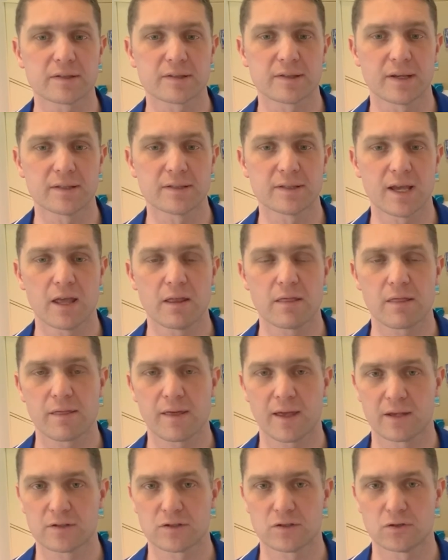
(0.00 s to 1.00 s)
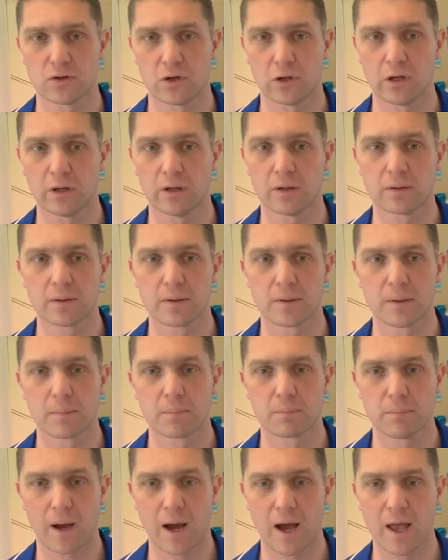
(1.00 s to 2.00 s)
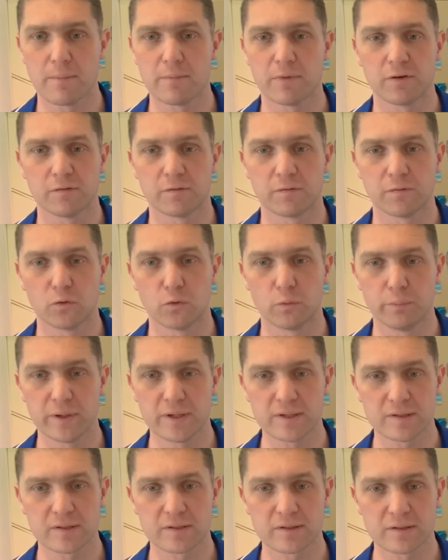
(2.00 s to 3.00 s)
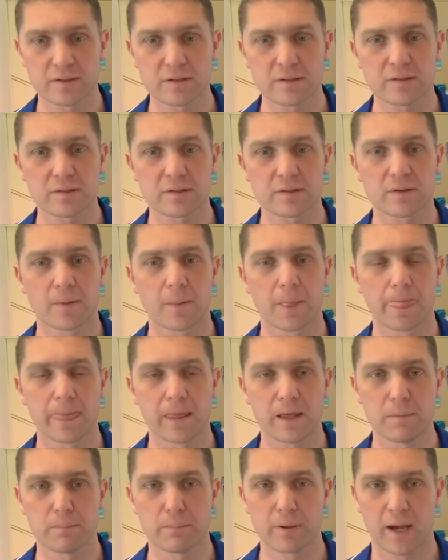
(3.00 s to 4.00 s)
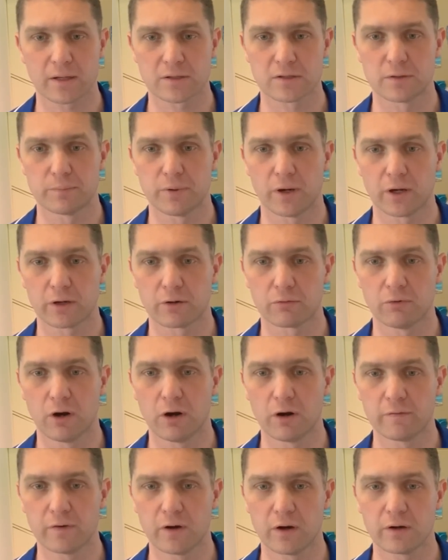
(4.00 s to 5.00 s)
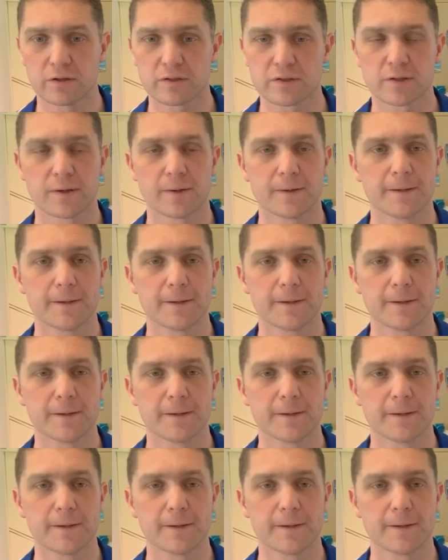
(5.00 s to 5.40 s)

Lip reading: a $10,000 payment for businesses impacted by coronavirus.